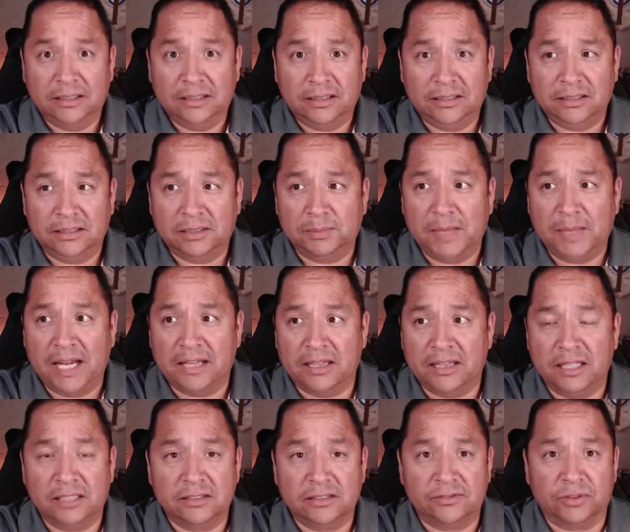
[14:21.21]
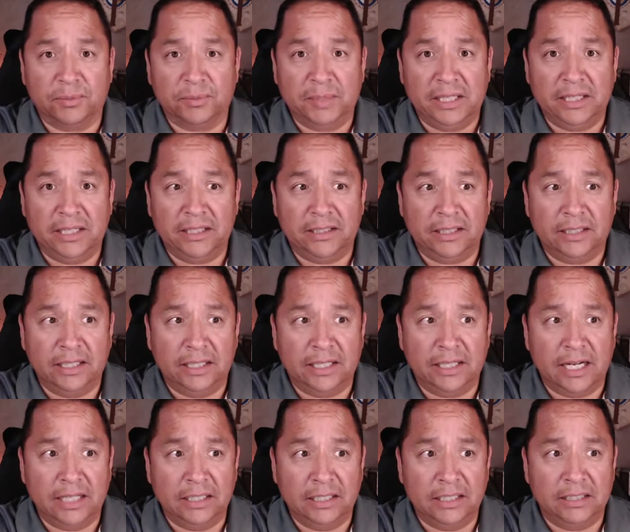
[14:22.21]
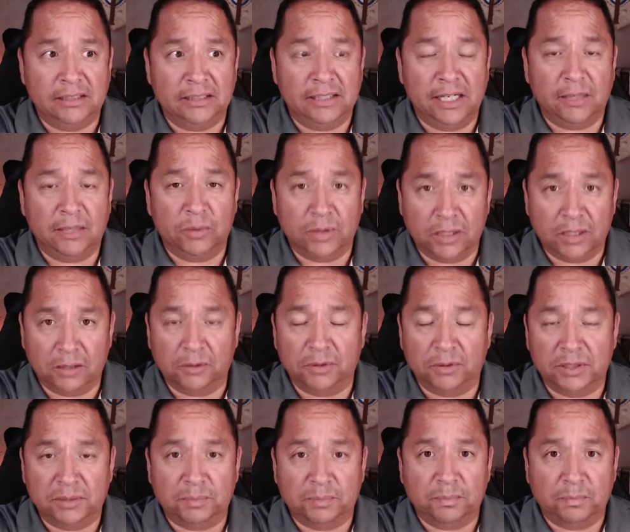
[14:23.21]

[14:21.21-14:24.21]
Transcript: Just bad things for me, and I need to take 100%